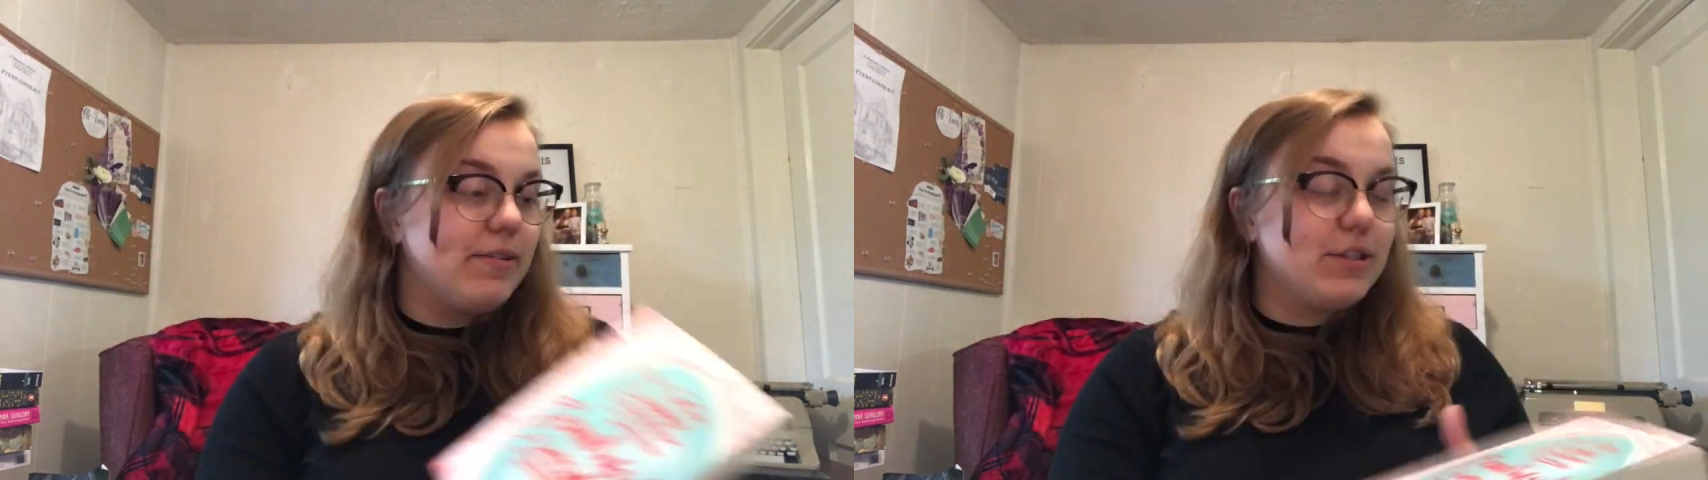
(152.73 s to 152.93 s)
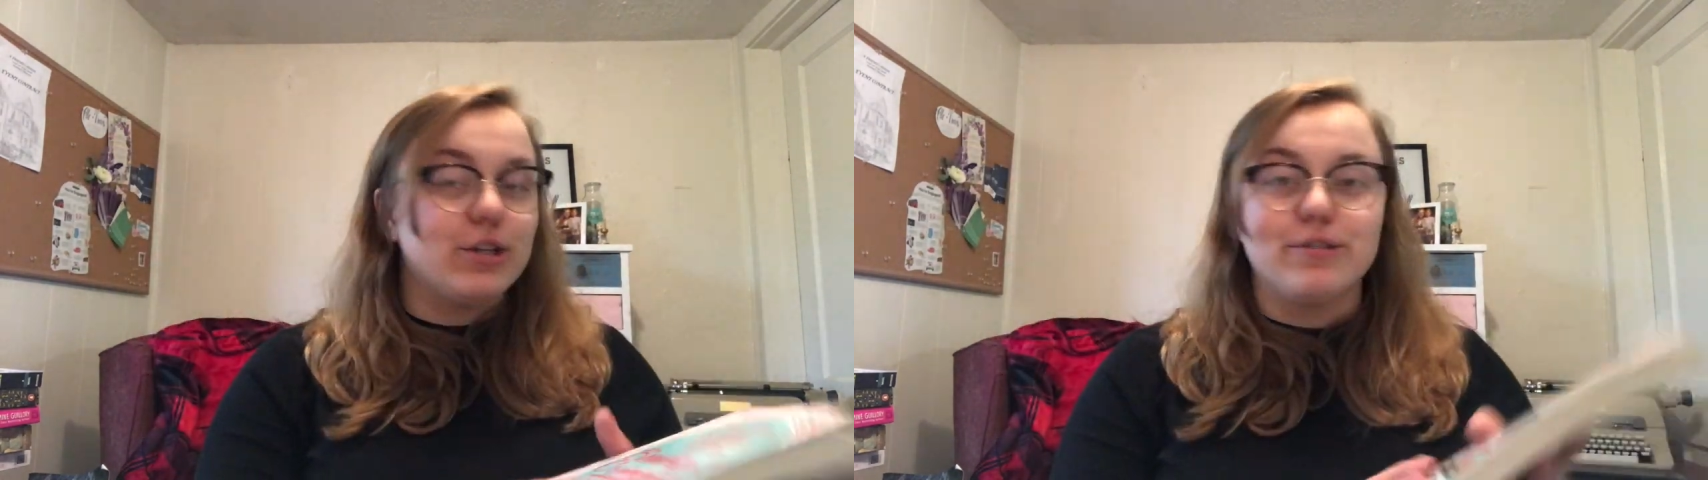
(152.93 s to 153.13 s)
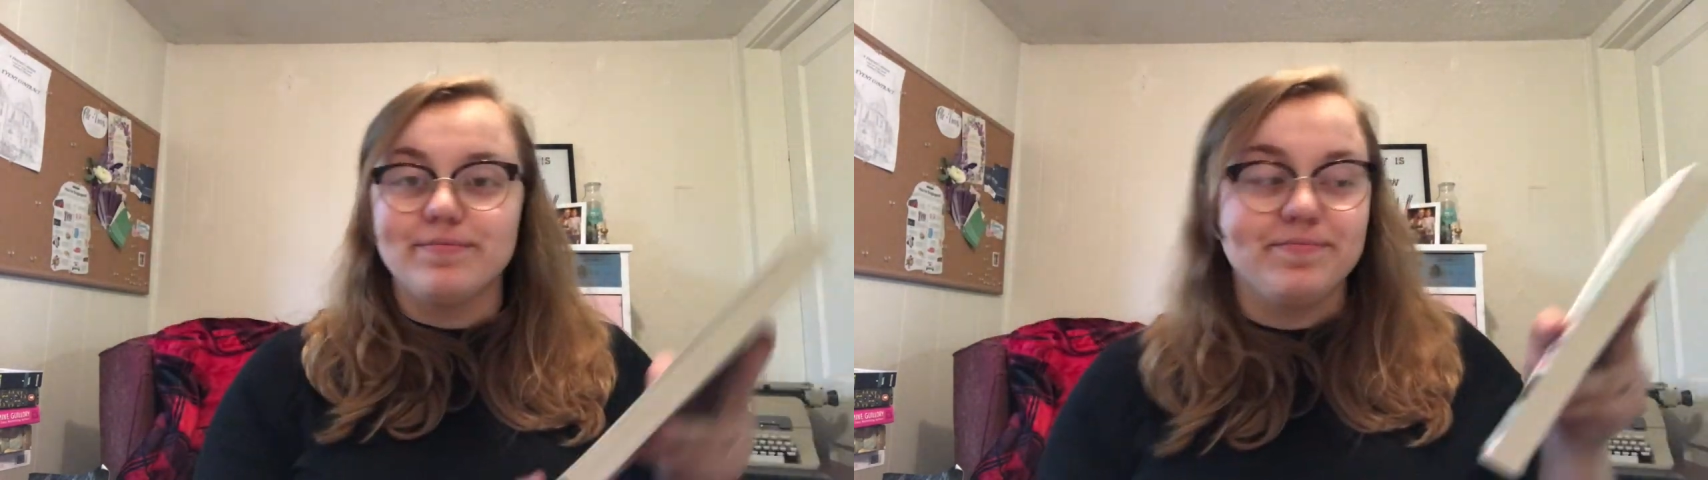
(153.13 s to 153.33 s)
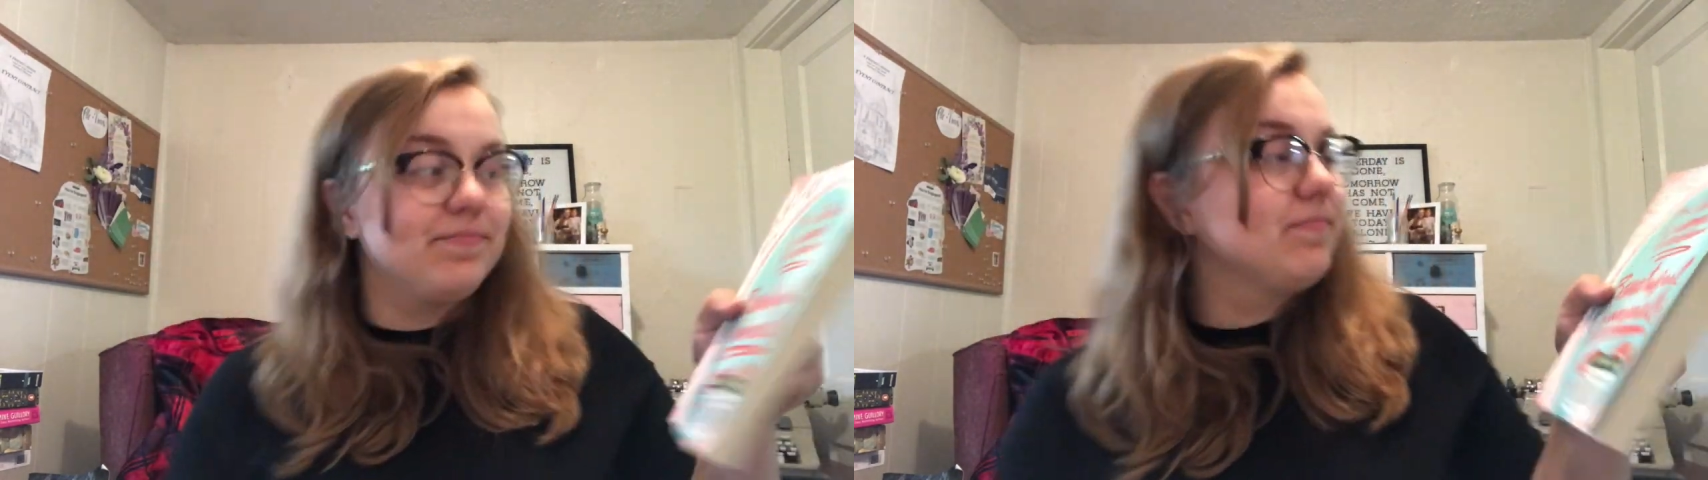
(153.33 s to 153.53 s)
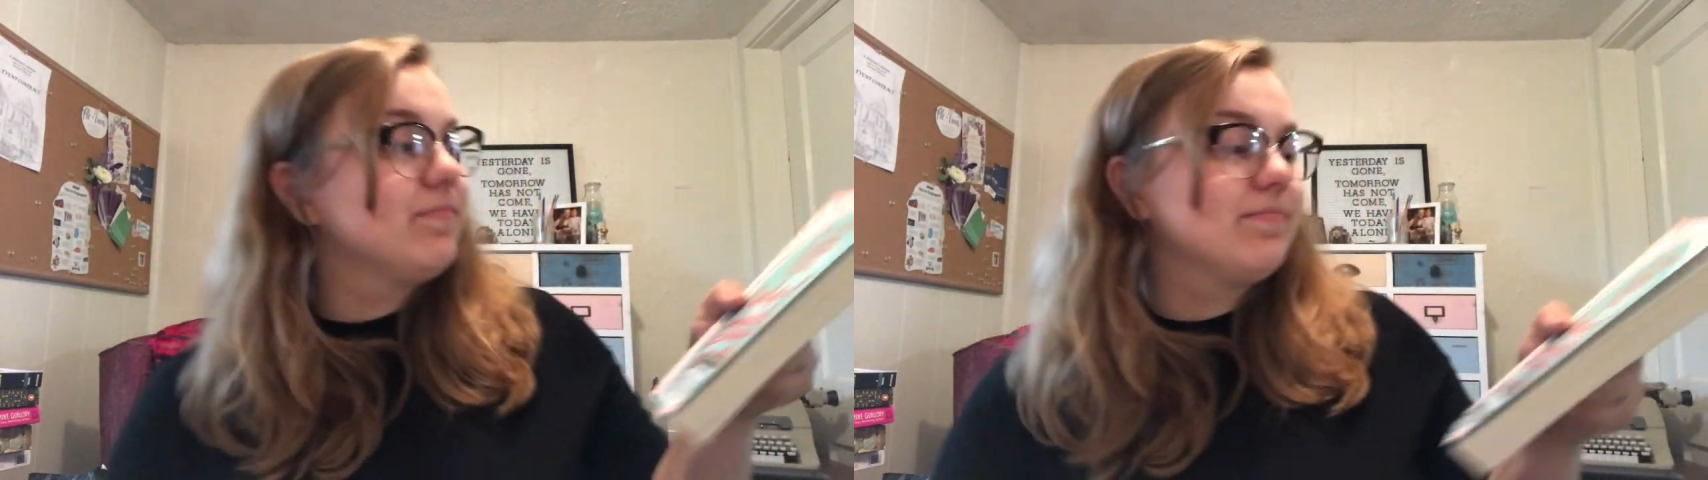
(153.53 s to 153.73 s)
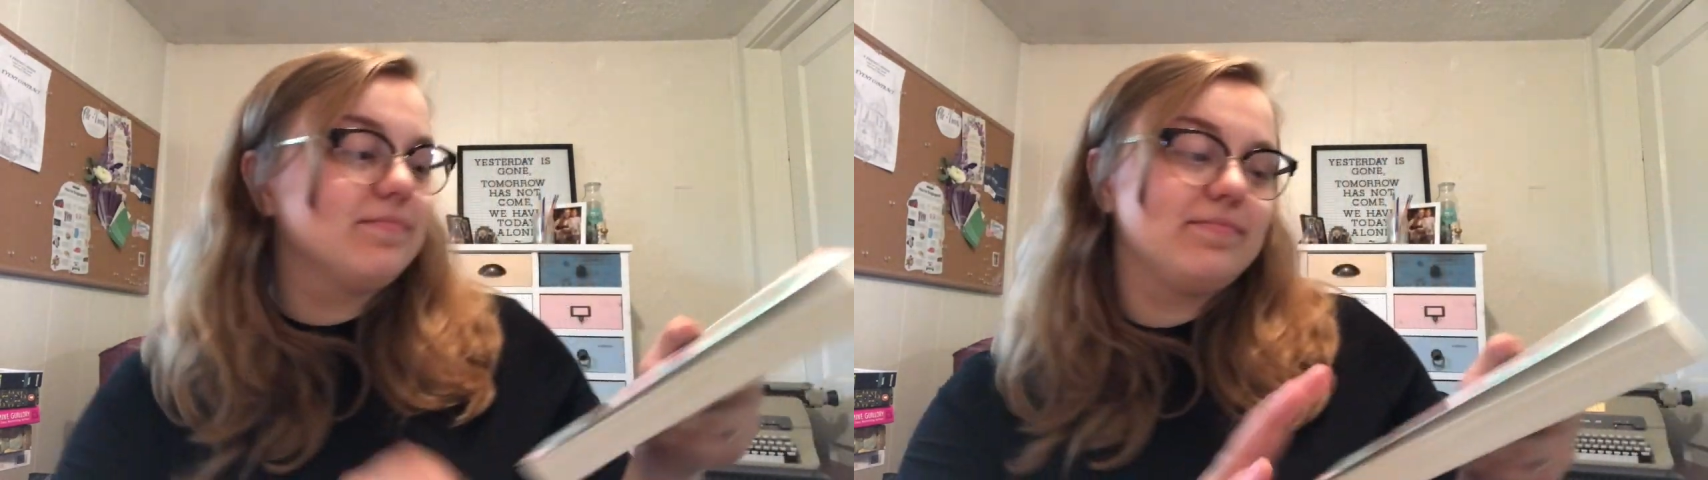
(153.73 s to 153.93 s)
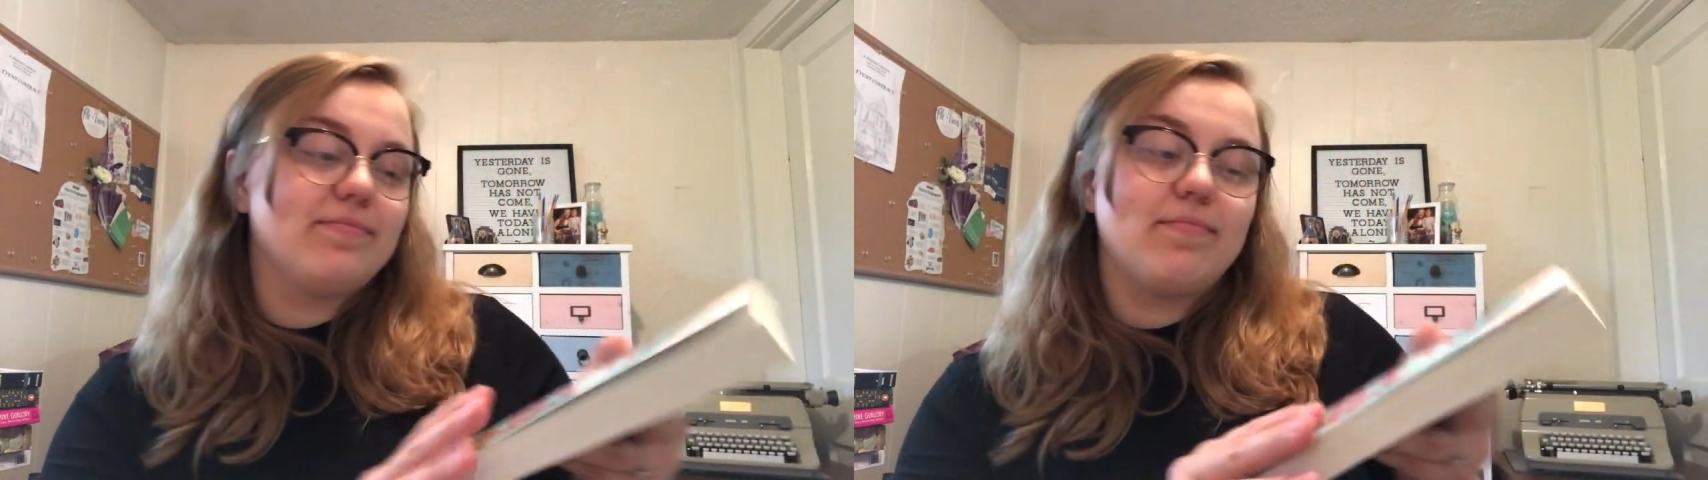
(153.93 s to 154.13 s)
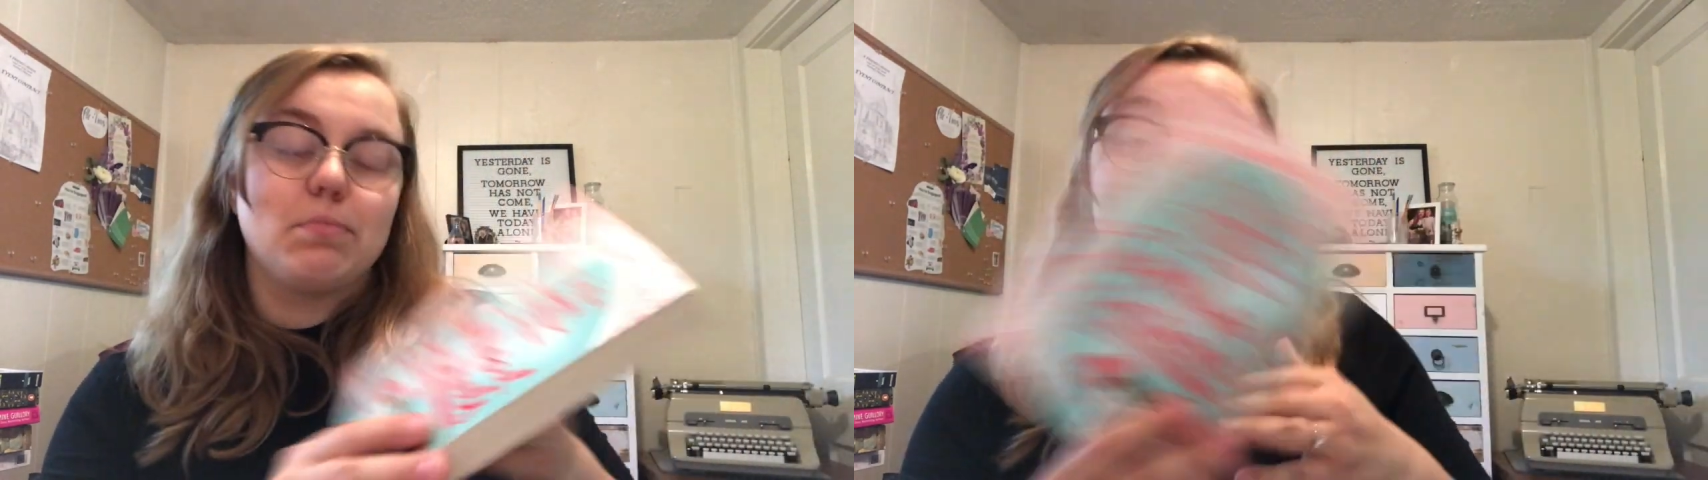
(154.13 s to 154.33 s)
So,
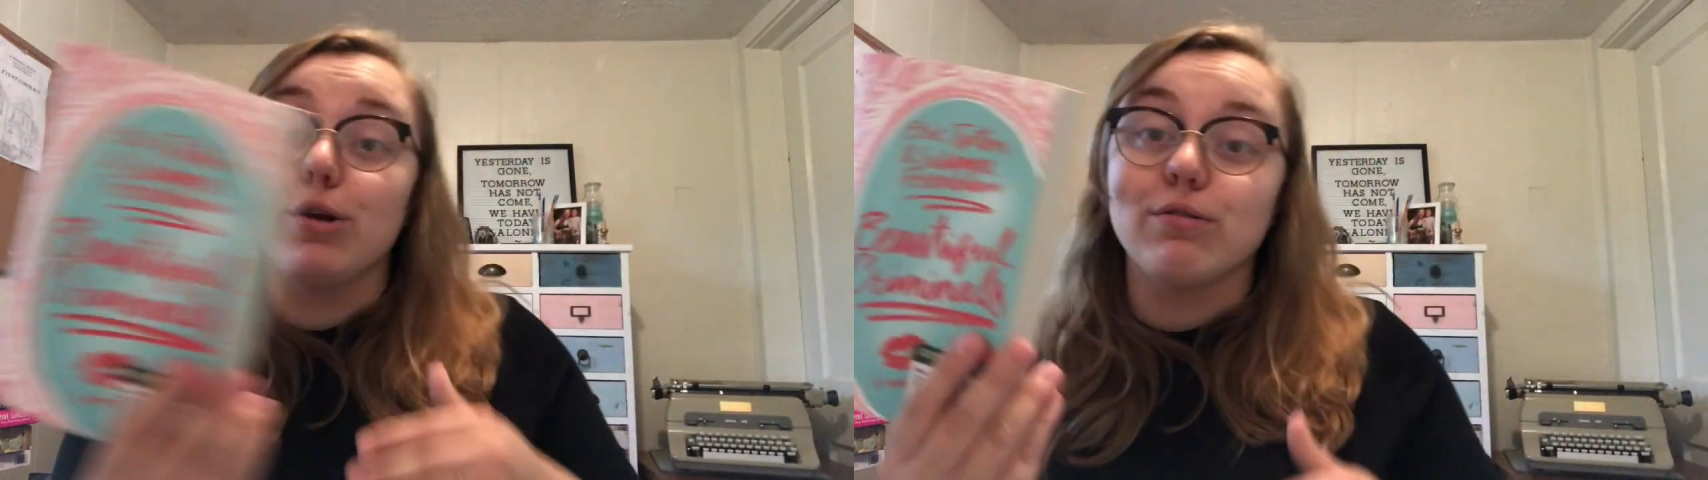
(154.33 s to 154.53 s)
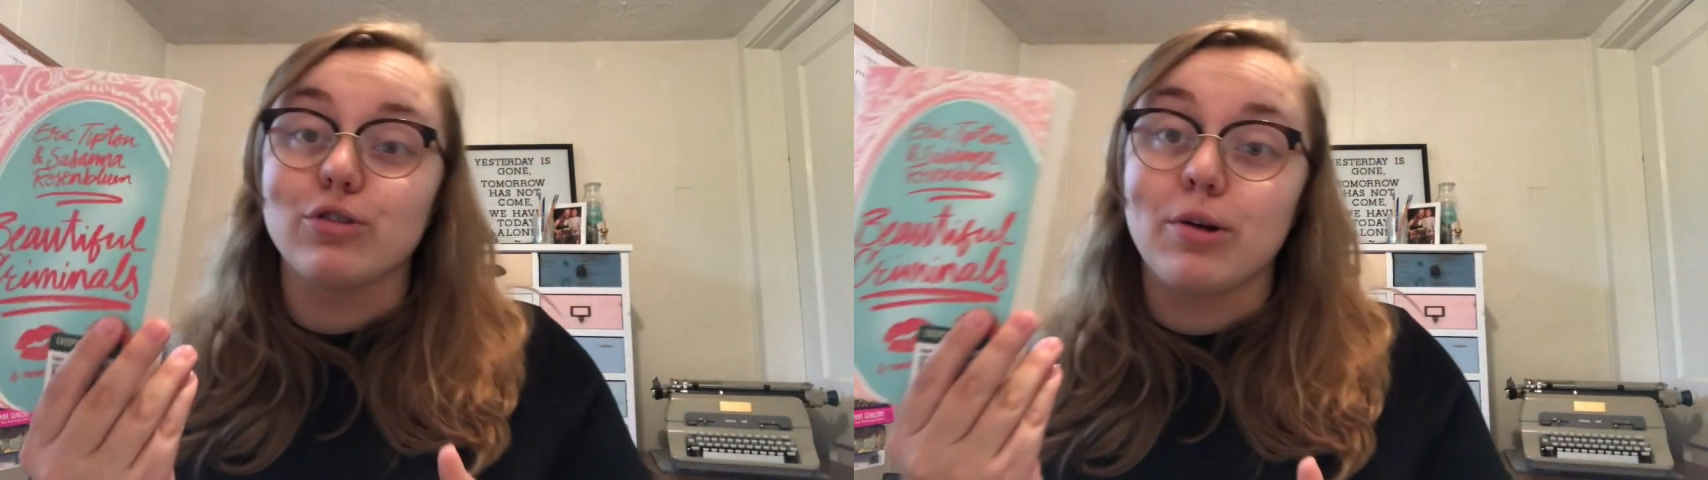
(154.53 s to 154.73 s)
Beautiful